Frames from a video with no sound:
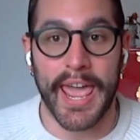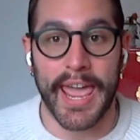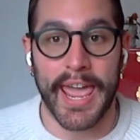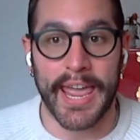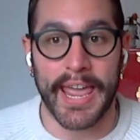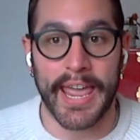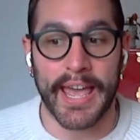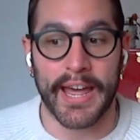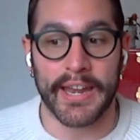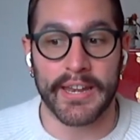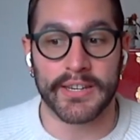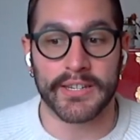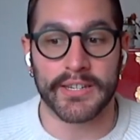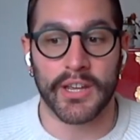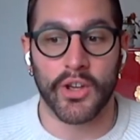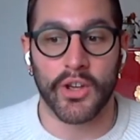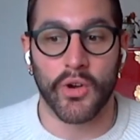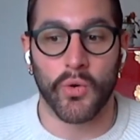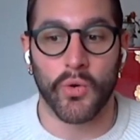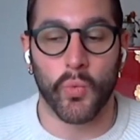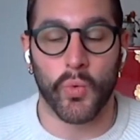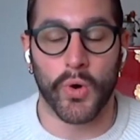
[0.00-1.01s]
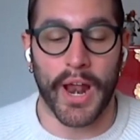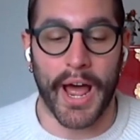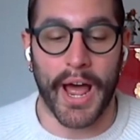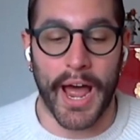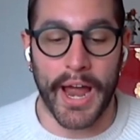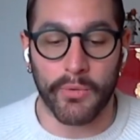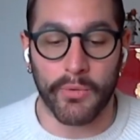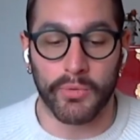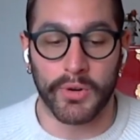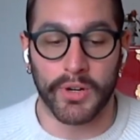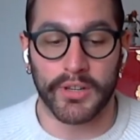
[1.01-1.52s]
And what
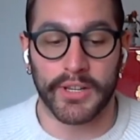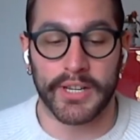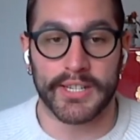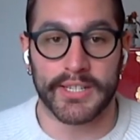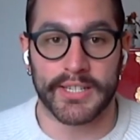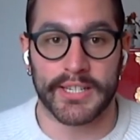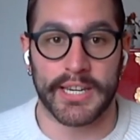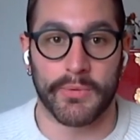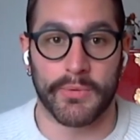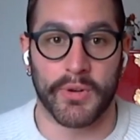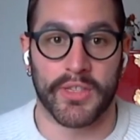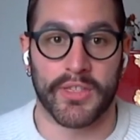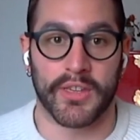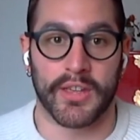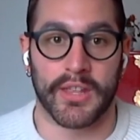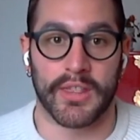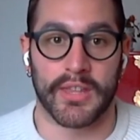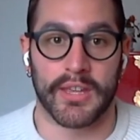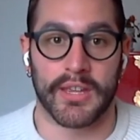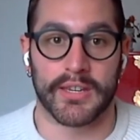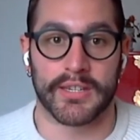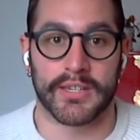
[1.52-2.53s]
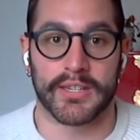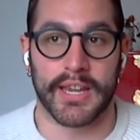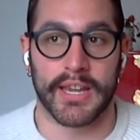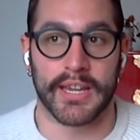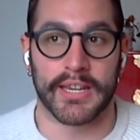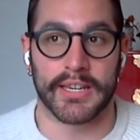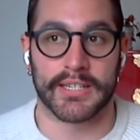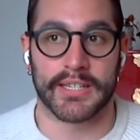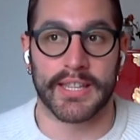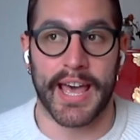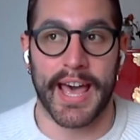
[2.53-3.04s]
I really see within this
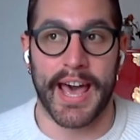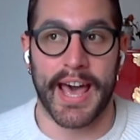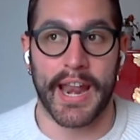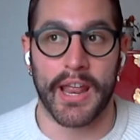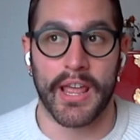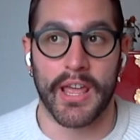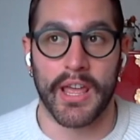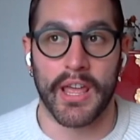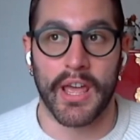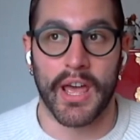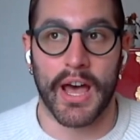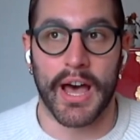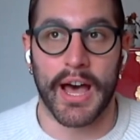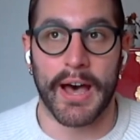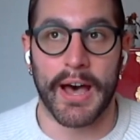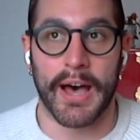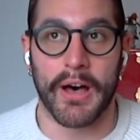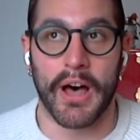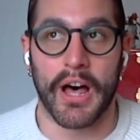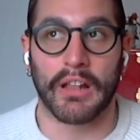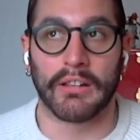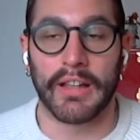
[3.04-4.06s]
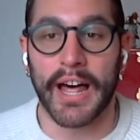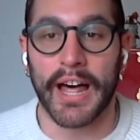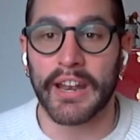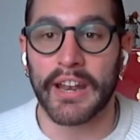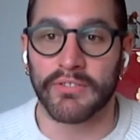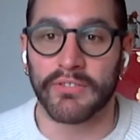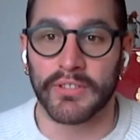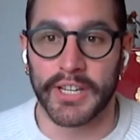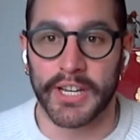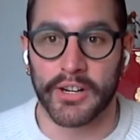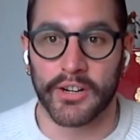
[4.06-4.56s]
is that a lot
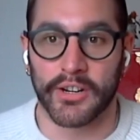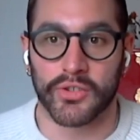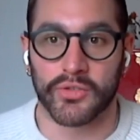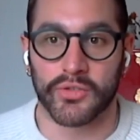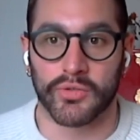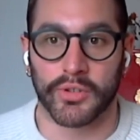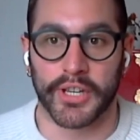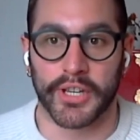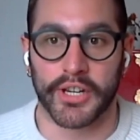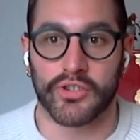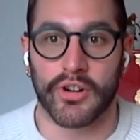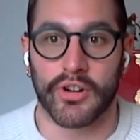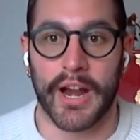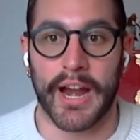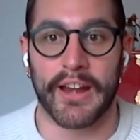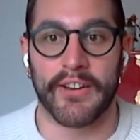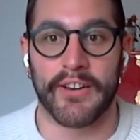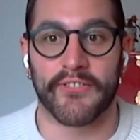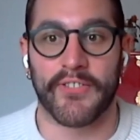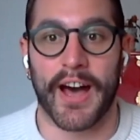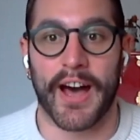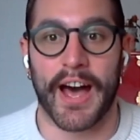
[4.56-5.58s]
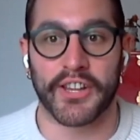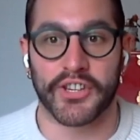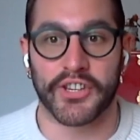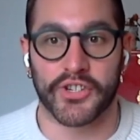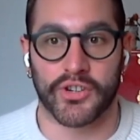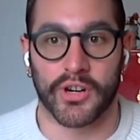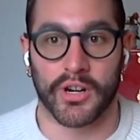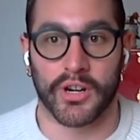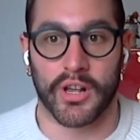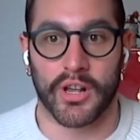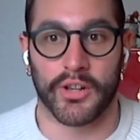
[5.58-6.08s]
of leaders really try and
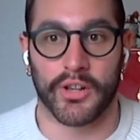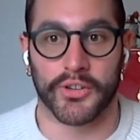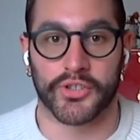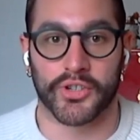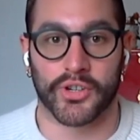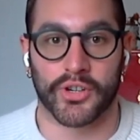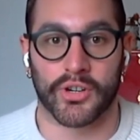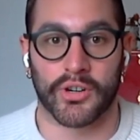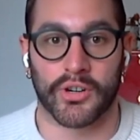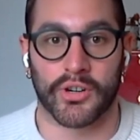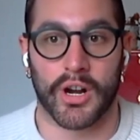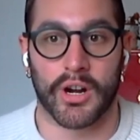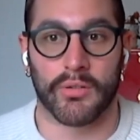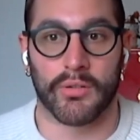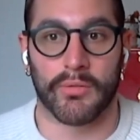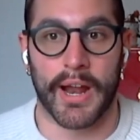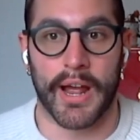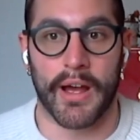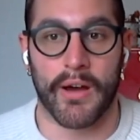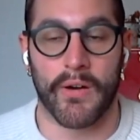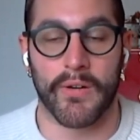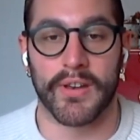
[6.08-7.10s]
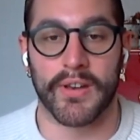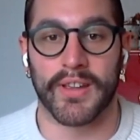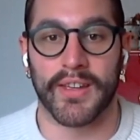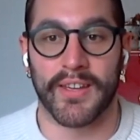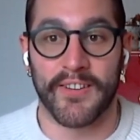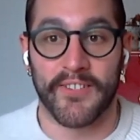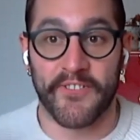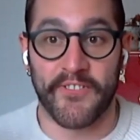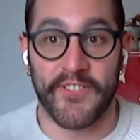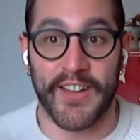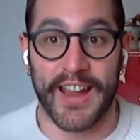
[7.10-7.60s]
foster a culture around
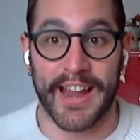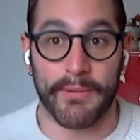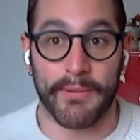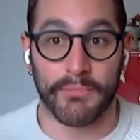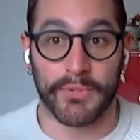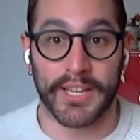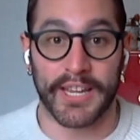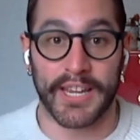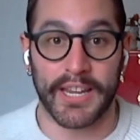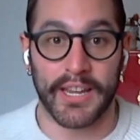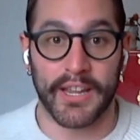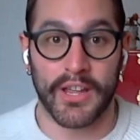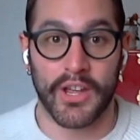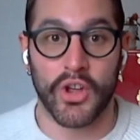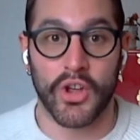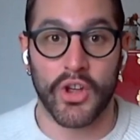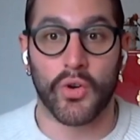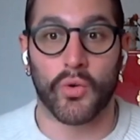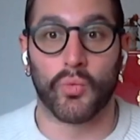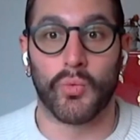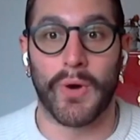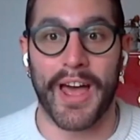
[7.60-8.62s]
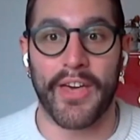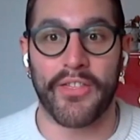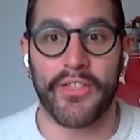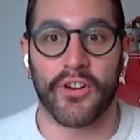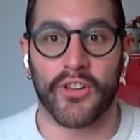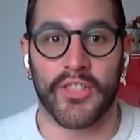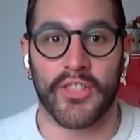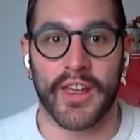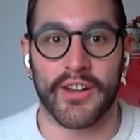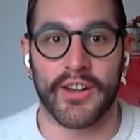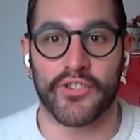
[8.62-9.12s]
family
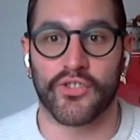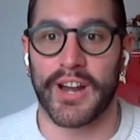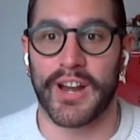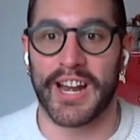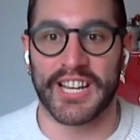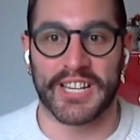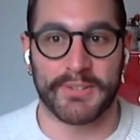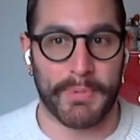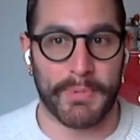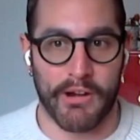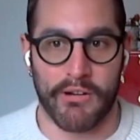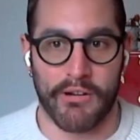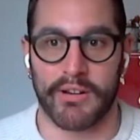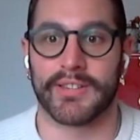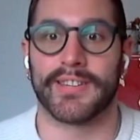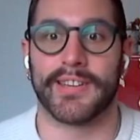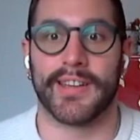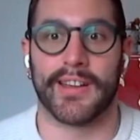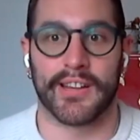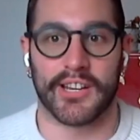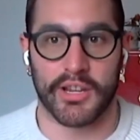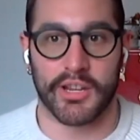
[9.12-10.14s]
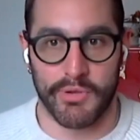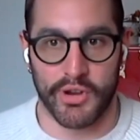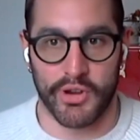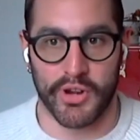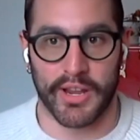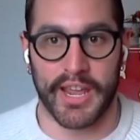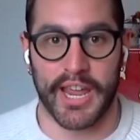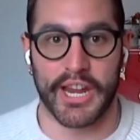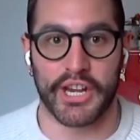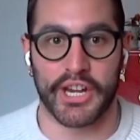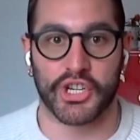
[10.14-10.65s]
rather than transparency and
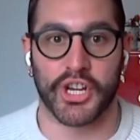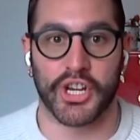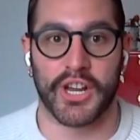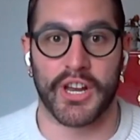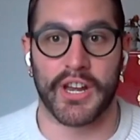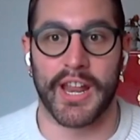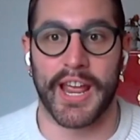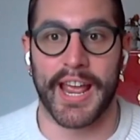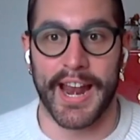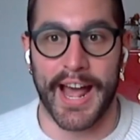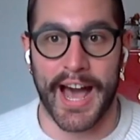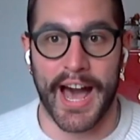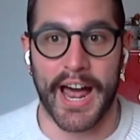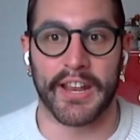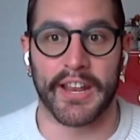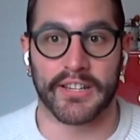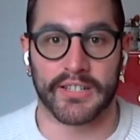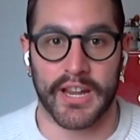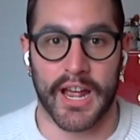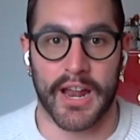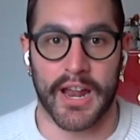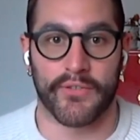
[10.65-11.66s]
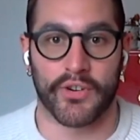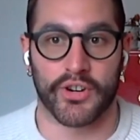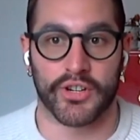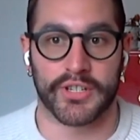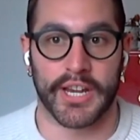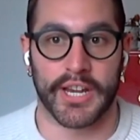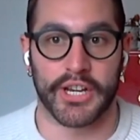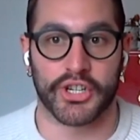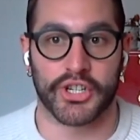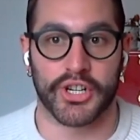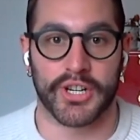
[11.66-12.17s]
communication and honest
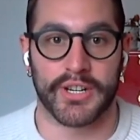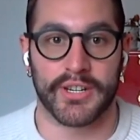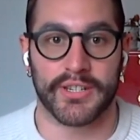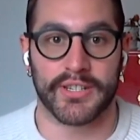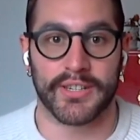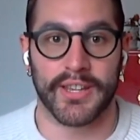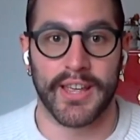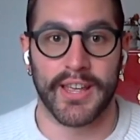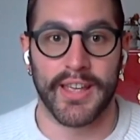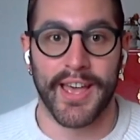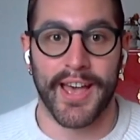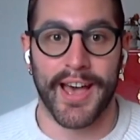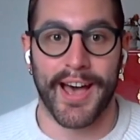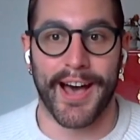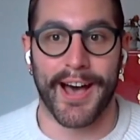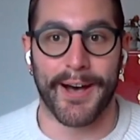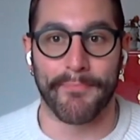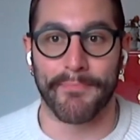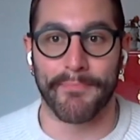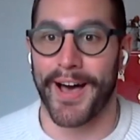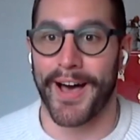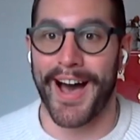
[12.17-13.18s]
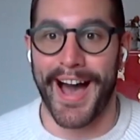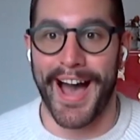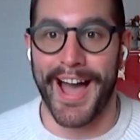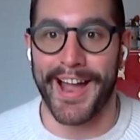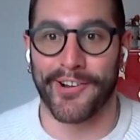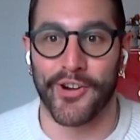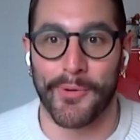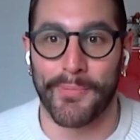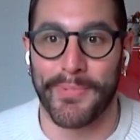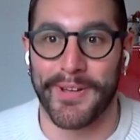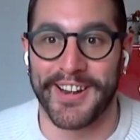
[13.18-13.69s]
conversations.
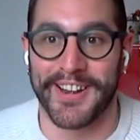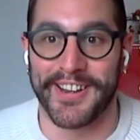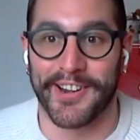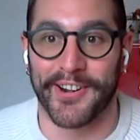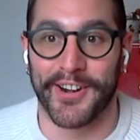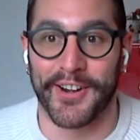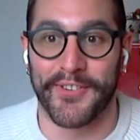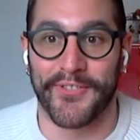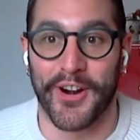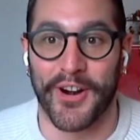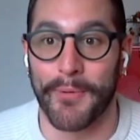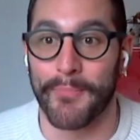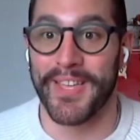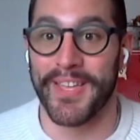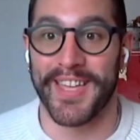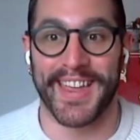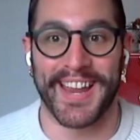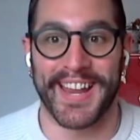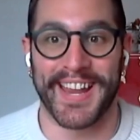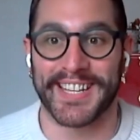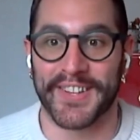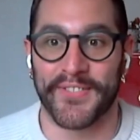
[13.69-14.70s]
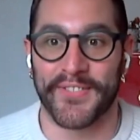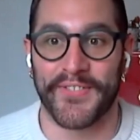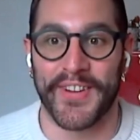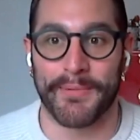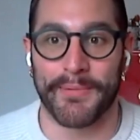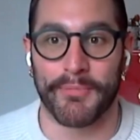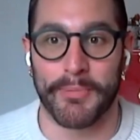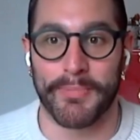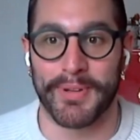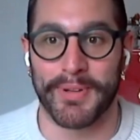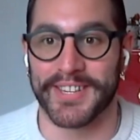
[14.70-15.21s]
I grew up on a dairy farm. It's a
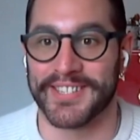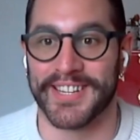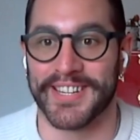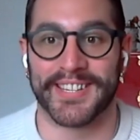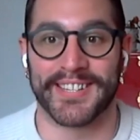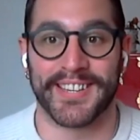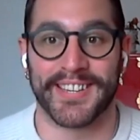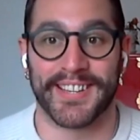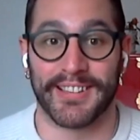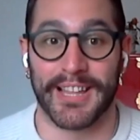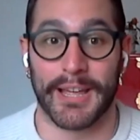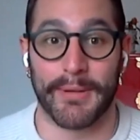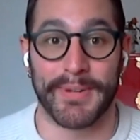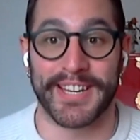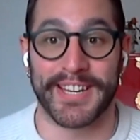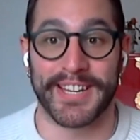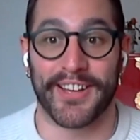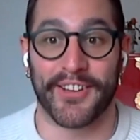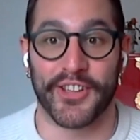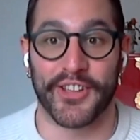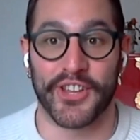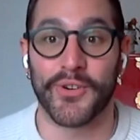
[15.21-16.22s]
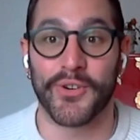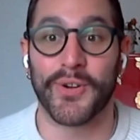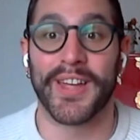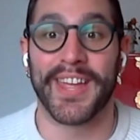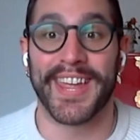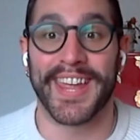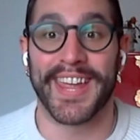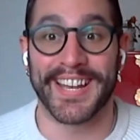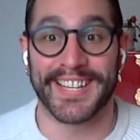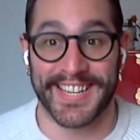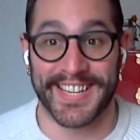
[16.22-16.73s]
family business. Let me tell you,
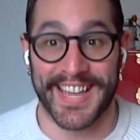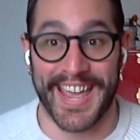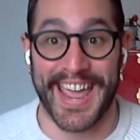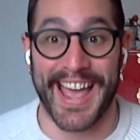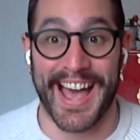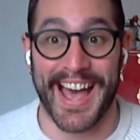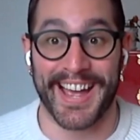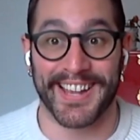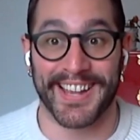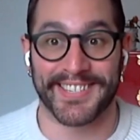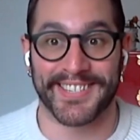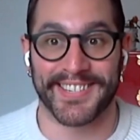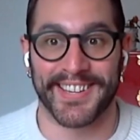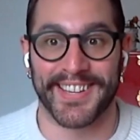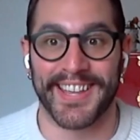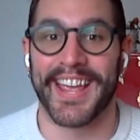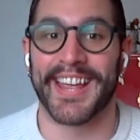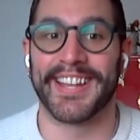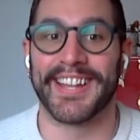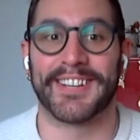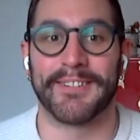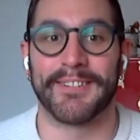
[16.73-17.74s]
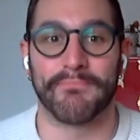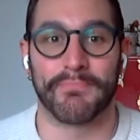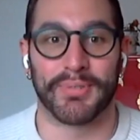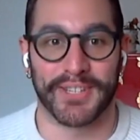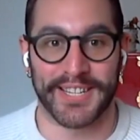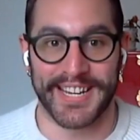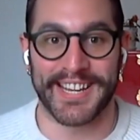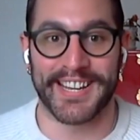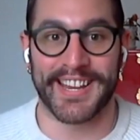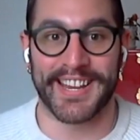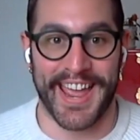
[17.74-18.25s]
it's chaos. It's
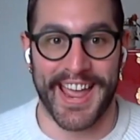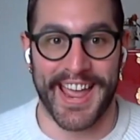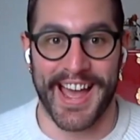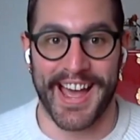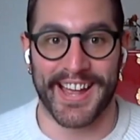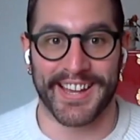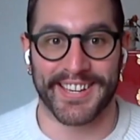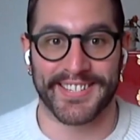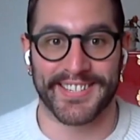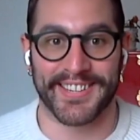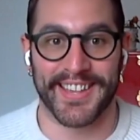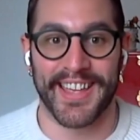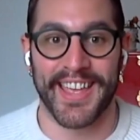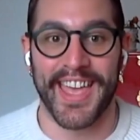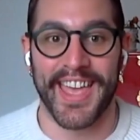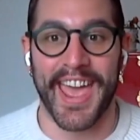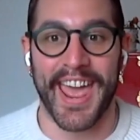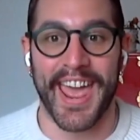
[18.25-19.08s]
complete chaos.